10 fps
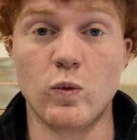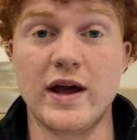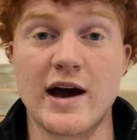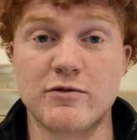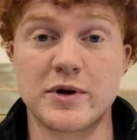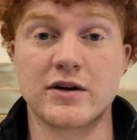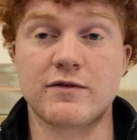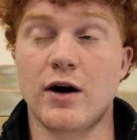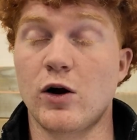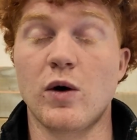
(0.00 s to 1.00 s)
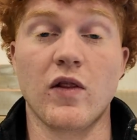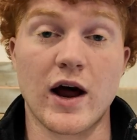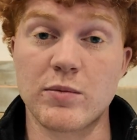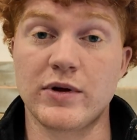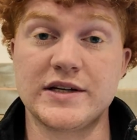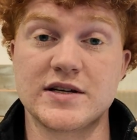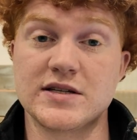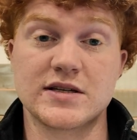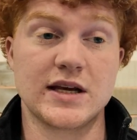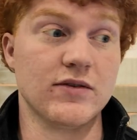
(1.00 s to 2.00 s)
We have them here in Fargo. A lot of
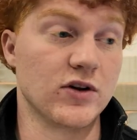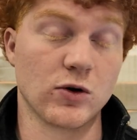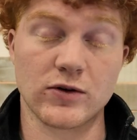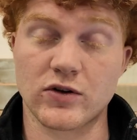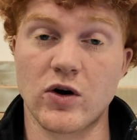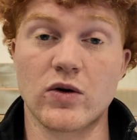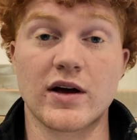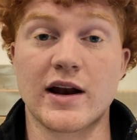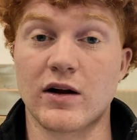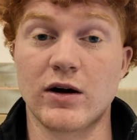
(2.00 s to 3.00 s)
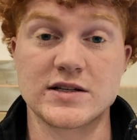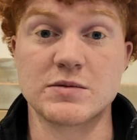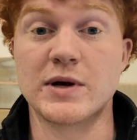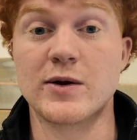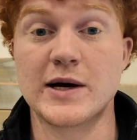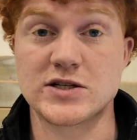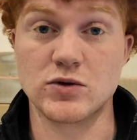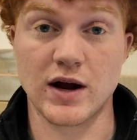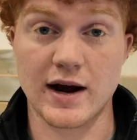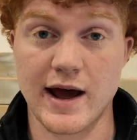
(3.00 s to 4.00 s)
places, even in North Dakota and across the Midwest,
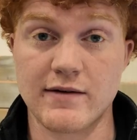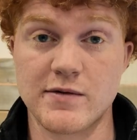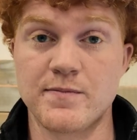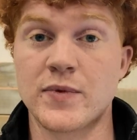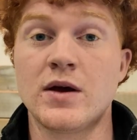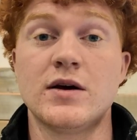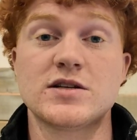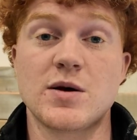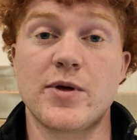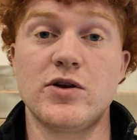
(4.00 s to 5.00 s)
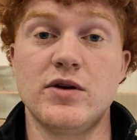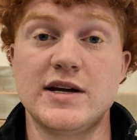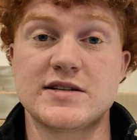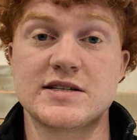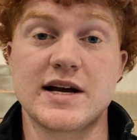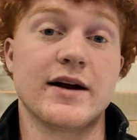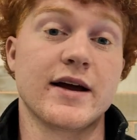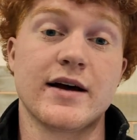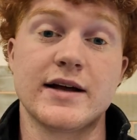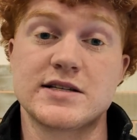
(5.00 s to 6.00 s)
do not have them. Something unique to this
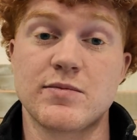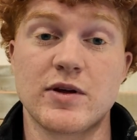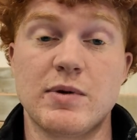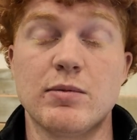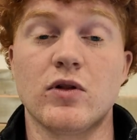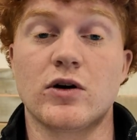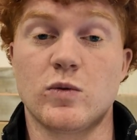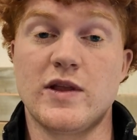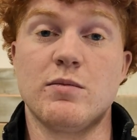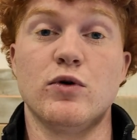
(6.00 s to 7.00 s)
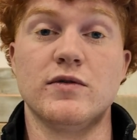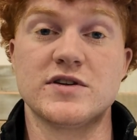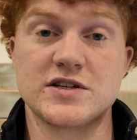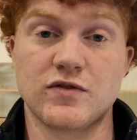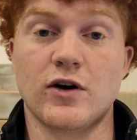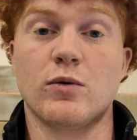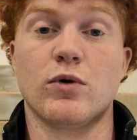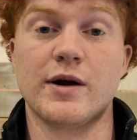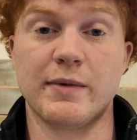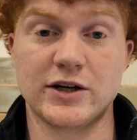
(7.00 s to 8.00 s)
area and something people learn when they move to this
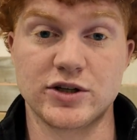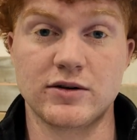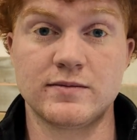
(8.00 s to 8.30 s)
Fargo-Moorhead metro.